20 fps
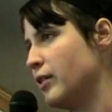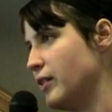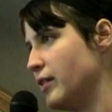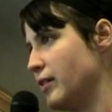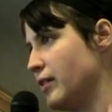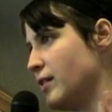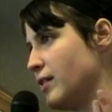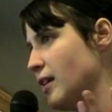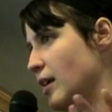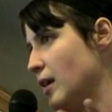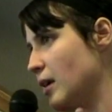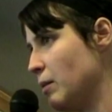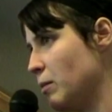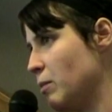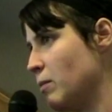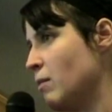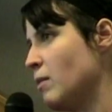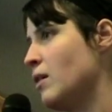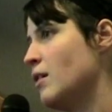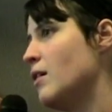this
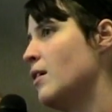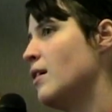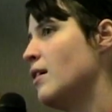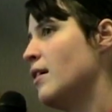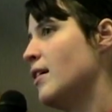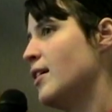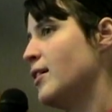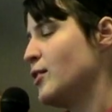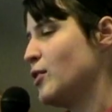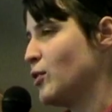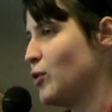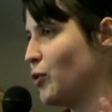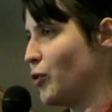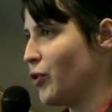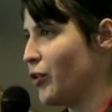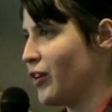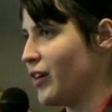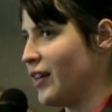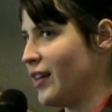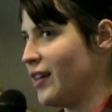same
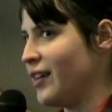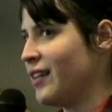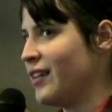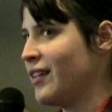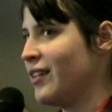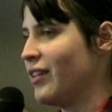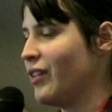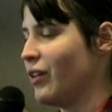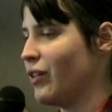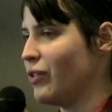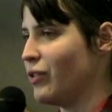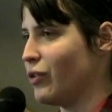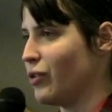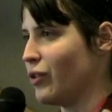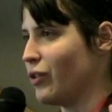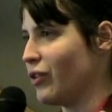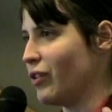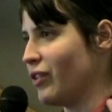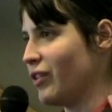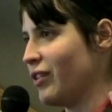story
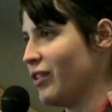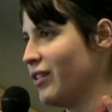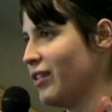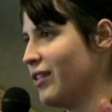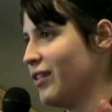under